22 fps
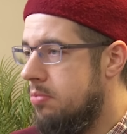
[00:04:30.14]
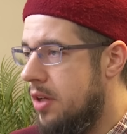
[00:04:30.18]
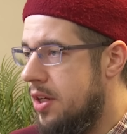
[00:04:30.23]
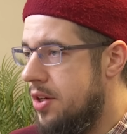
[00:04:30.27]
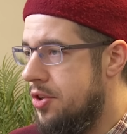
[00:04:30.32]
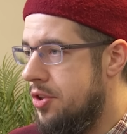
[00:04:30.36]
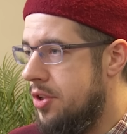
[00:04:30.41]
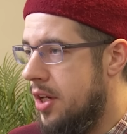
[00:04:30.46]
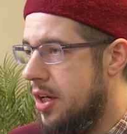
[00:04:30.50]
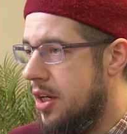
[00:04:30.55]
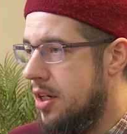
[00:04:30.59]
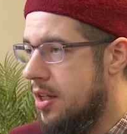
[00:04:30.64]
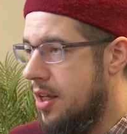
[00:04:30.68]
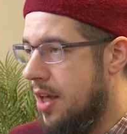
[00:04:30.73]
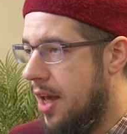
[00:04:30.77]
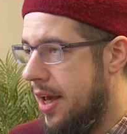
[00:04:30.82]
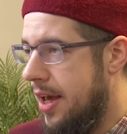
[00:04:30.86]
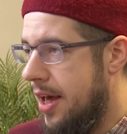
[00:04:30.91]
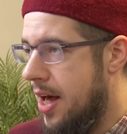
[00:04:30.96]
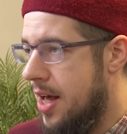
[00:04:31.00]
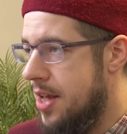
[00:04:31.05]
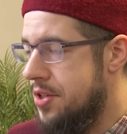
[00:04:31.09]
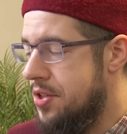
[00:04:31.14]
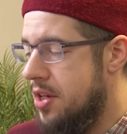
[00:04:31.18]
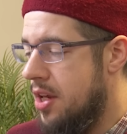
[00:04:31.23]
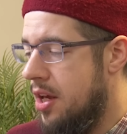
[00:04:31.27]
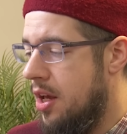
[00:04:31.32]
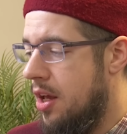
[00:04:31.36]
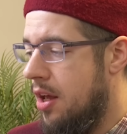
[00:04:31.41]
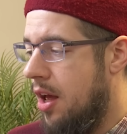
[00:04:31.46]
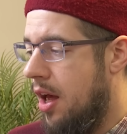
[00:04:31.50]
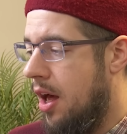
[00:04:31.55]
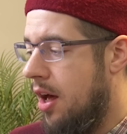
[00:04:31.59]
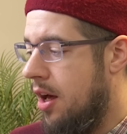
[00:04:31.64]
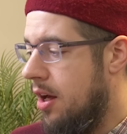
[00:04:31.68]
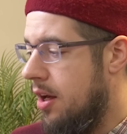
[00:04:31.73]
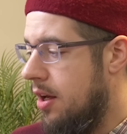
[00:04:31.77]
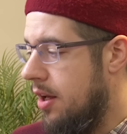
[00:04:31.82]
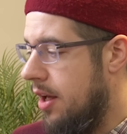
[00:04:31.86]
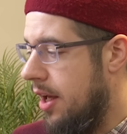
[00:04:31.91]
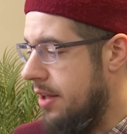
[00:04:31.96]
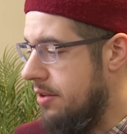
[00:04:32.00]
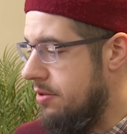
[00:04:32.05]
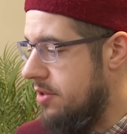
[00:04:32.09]
bloodshed, chaos,
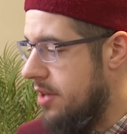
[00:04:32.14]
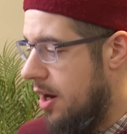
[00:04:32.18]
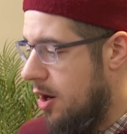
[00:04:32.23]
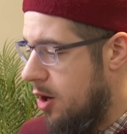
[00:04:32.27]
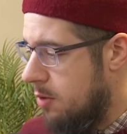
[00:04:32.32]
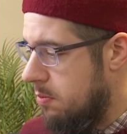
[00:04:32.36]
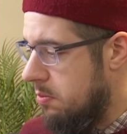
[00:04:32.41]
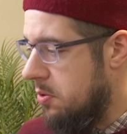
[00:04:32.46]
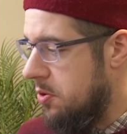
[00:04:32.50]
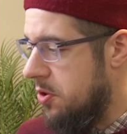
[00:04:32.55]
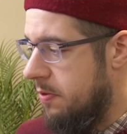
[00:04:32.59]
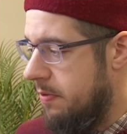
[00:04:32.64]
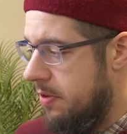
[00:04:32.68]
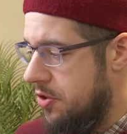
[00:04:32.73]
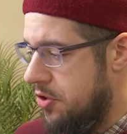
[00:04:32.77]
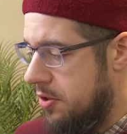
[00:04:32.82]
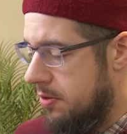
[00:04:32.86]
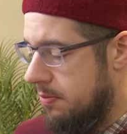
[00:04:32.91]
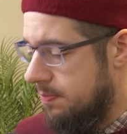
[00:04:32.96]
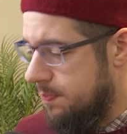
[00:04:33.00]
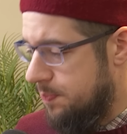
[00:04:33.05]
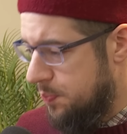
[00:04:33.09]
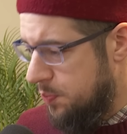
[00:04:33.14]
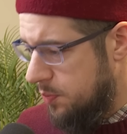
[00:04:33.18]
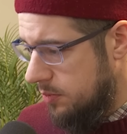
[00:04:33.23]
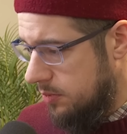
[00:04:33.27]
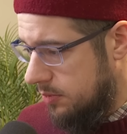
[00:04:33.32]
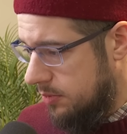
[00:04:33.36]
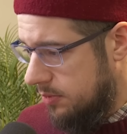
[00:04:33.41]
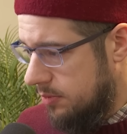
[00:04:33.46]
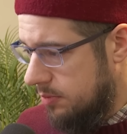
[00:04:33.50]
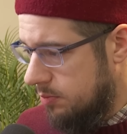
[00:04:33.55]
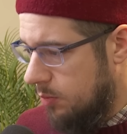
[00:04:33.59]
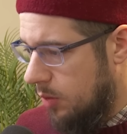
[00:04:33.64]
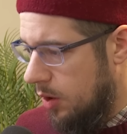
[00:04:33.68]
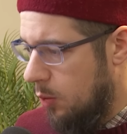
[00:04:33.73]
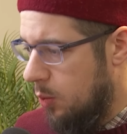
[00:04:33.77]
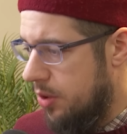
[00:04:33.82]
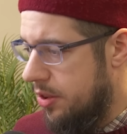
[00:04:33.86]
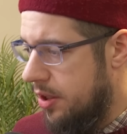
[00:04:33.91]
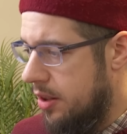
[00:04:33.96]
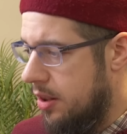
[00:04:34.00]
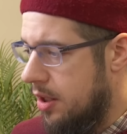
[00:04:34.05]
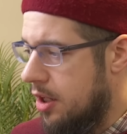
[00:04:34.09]
and terrible division
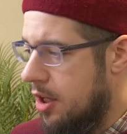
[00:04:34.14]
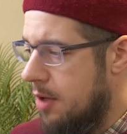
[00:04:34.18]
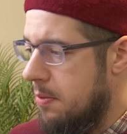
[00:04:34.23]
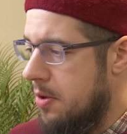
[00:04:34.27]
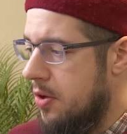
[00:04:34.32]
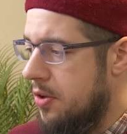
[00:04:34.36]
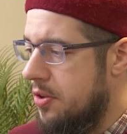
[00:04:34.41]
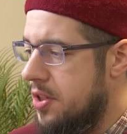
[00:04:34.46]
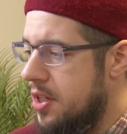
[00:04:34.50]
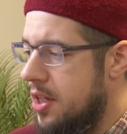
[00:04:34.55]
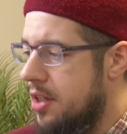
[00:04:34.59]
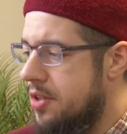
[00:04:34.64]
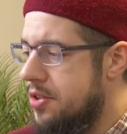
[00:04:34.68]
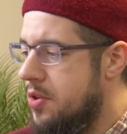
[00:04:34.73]
within the community.